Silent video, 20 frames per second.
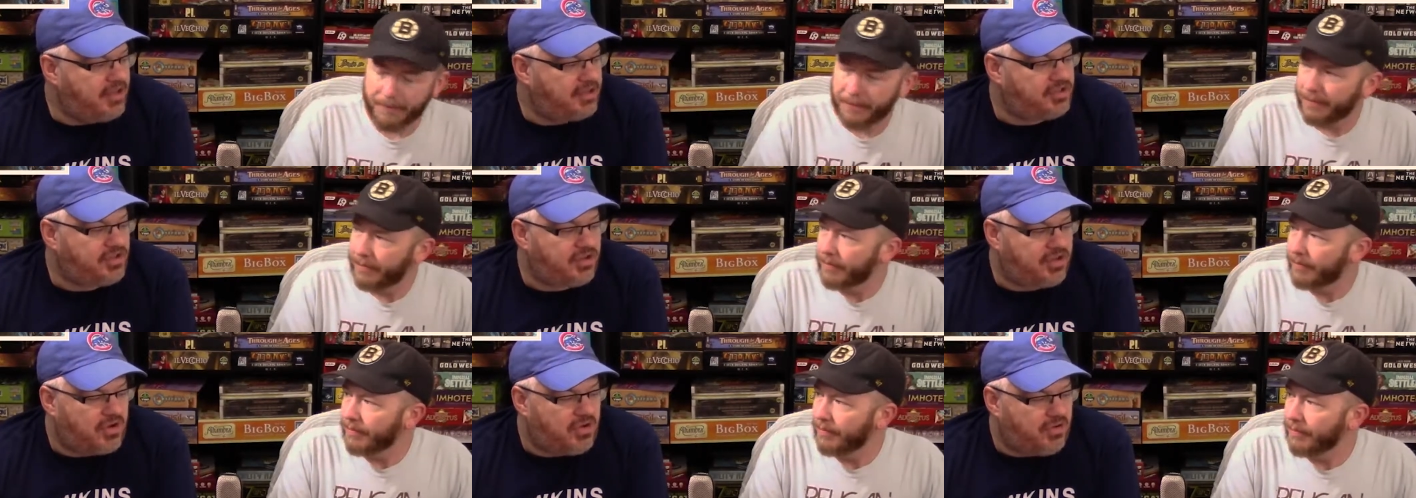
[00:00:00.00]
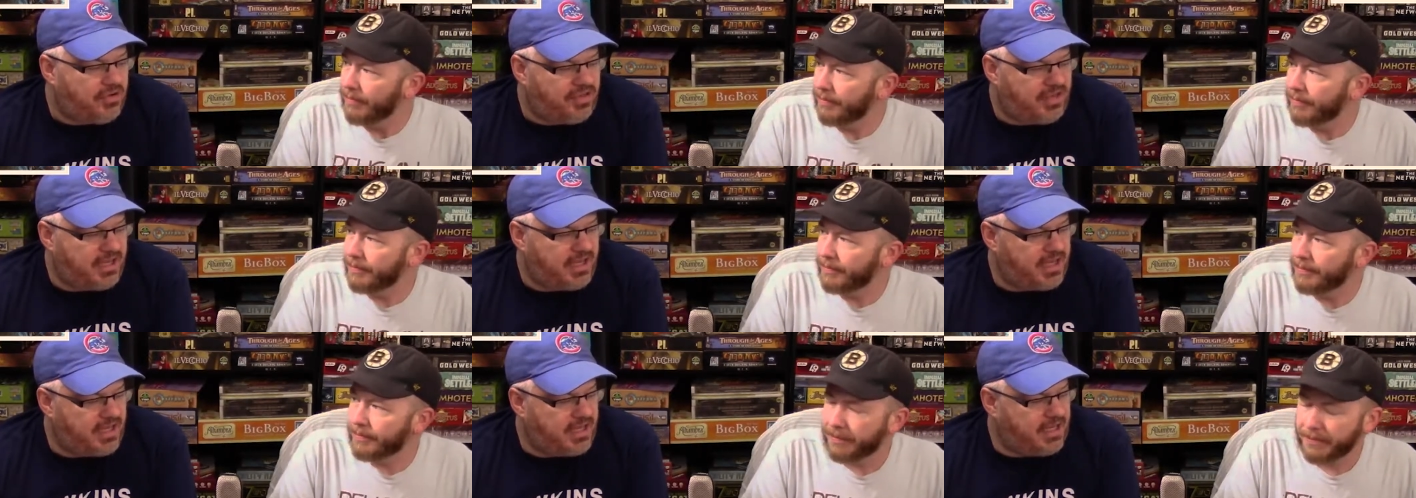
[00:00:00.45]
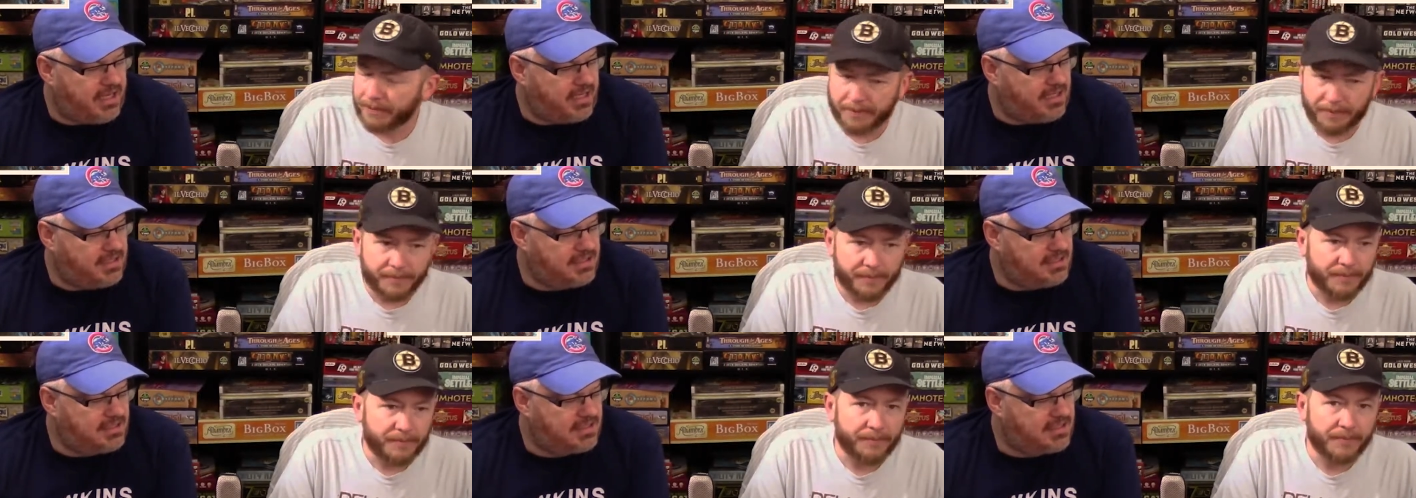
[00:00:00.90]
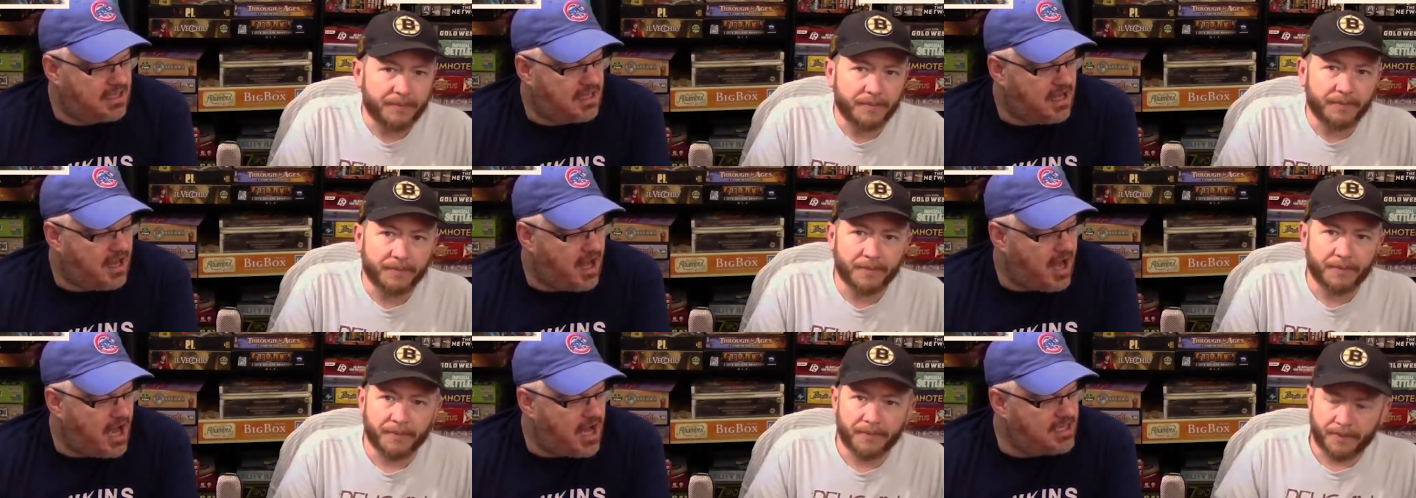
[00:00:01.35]
Speaker 1: uh, so the cool thing is,
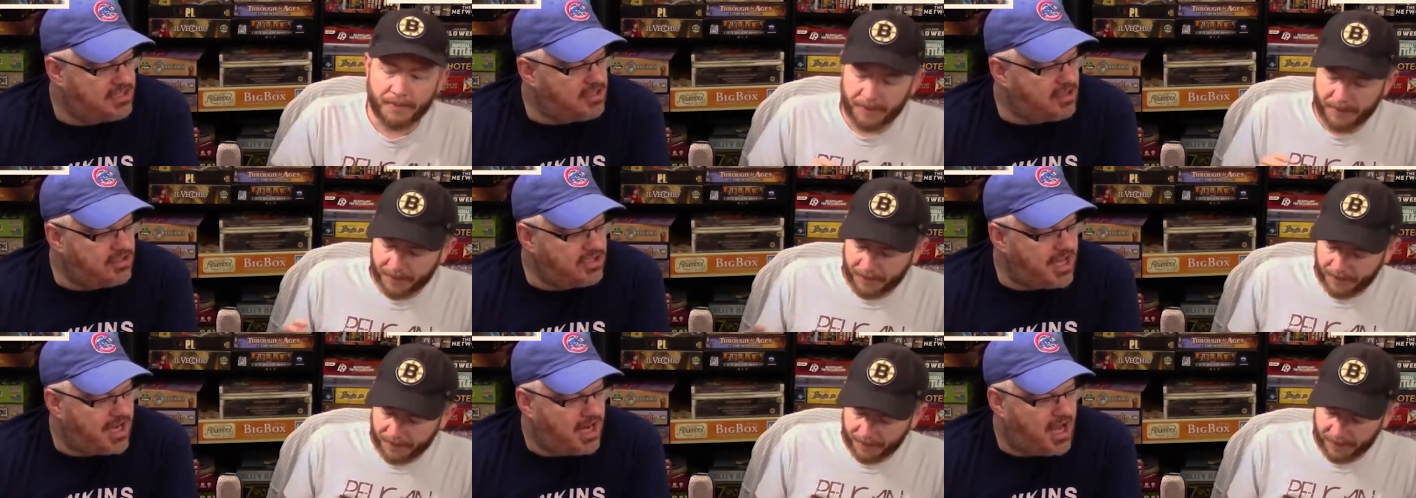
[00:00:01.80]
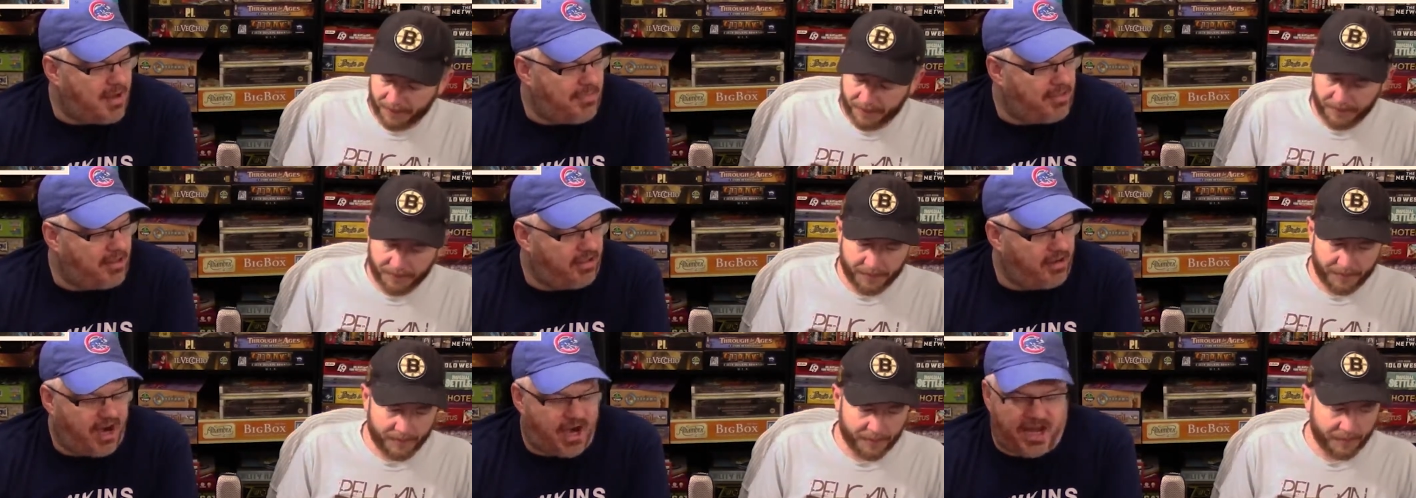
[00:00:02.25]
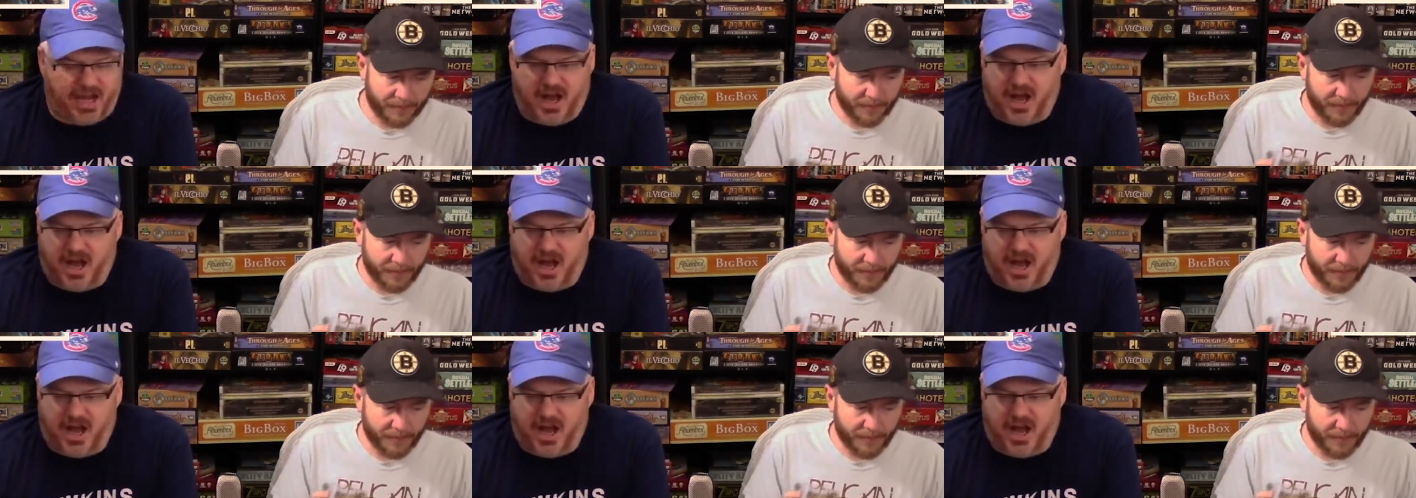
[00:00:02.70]
uh, it's also got a couple other